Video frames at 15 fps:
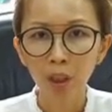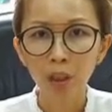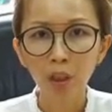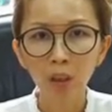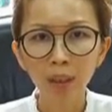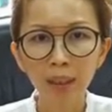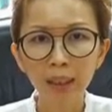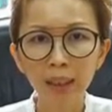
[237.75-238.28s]

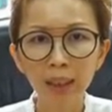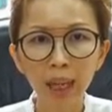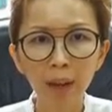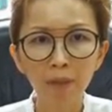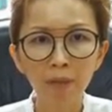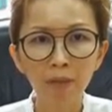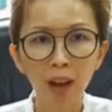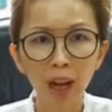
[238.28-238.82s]
noticed the
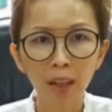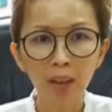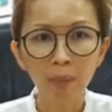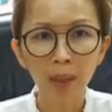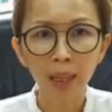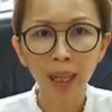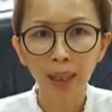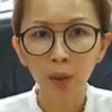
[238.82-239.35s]
environment
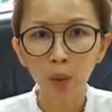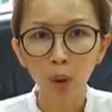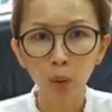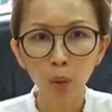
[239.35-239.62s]
had no